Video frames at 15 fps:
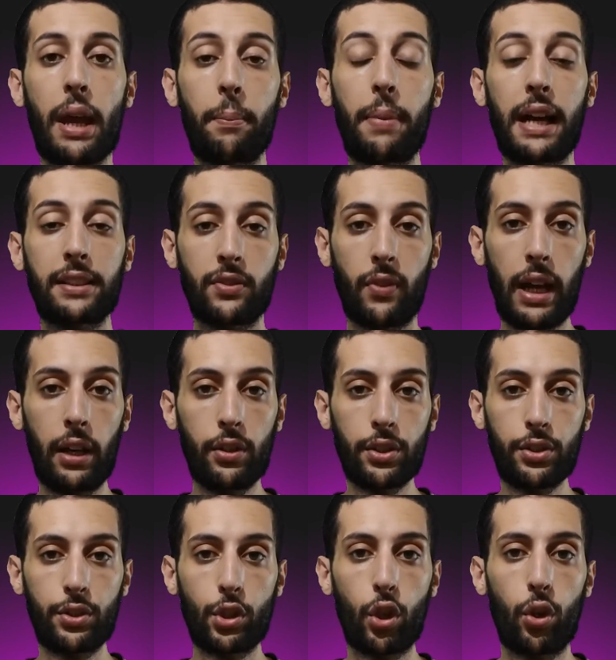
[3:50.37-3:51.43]
pass
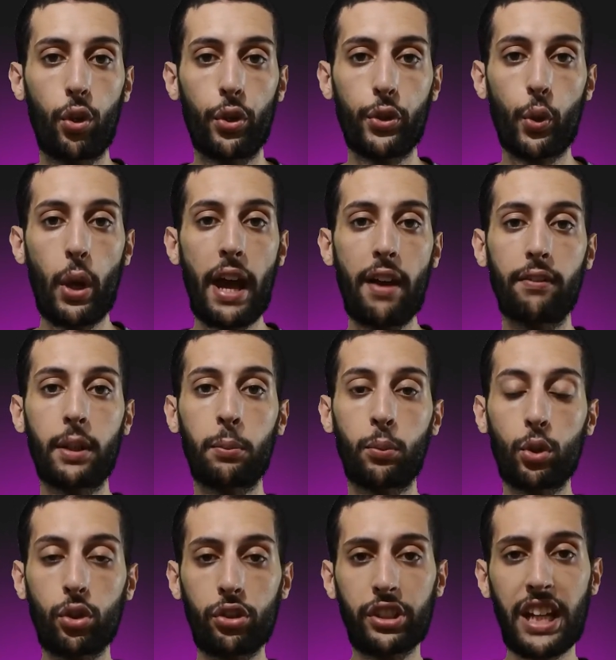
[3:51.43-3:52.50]
values, so you have a
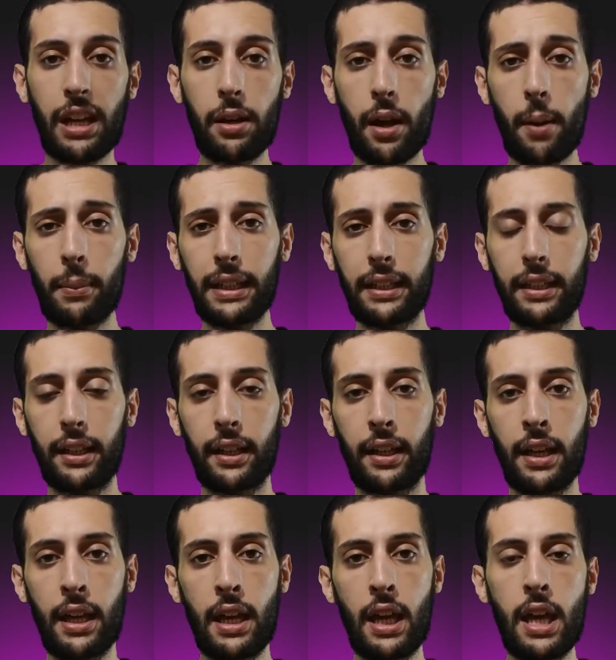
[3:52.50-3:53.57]
more dynamic
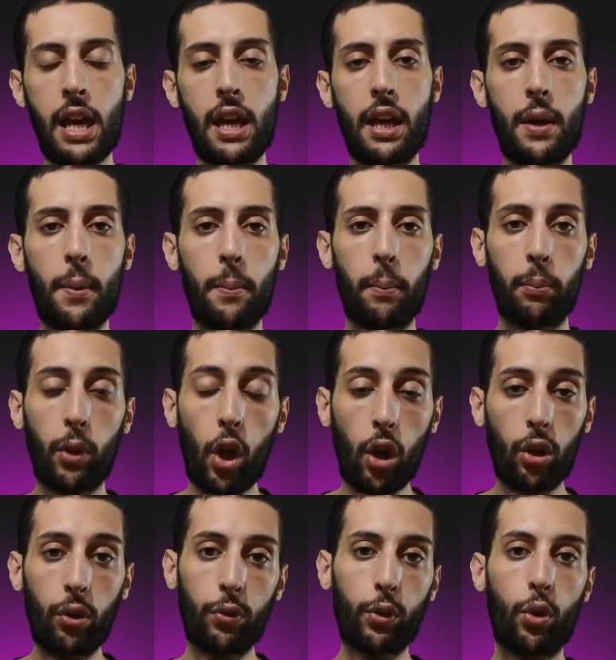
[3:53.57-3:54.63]

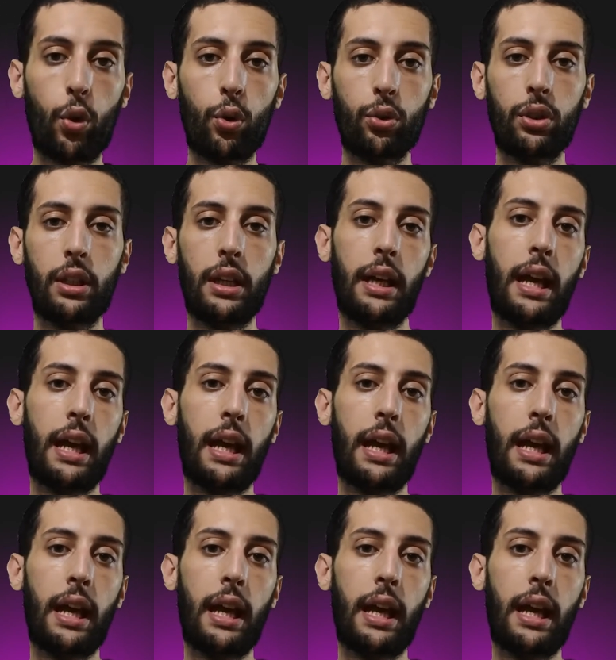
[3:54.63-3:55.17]
block of code.